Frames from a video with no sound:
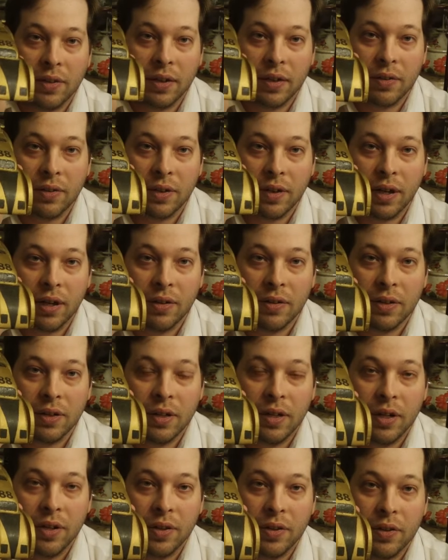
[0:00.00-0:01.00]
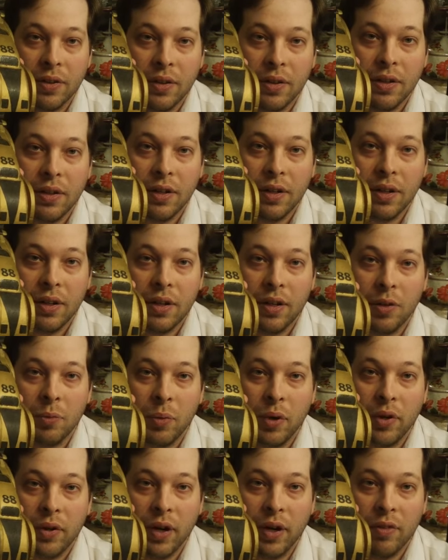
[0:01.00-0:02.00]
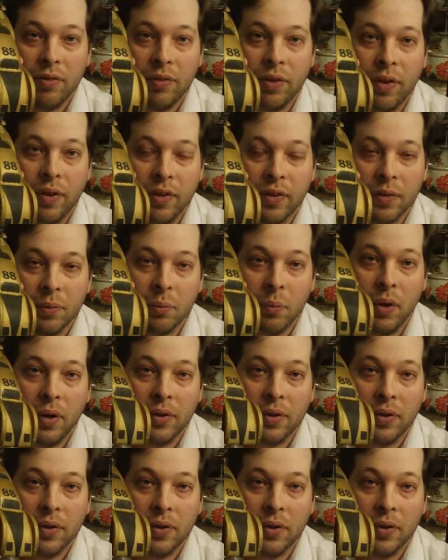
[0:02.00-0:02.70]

Like, look how my grandfather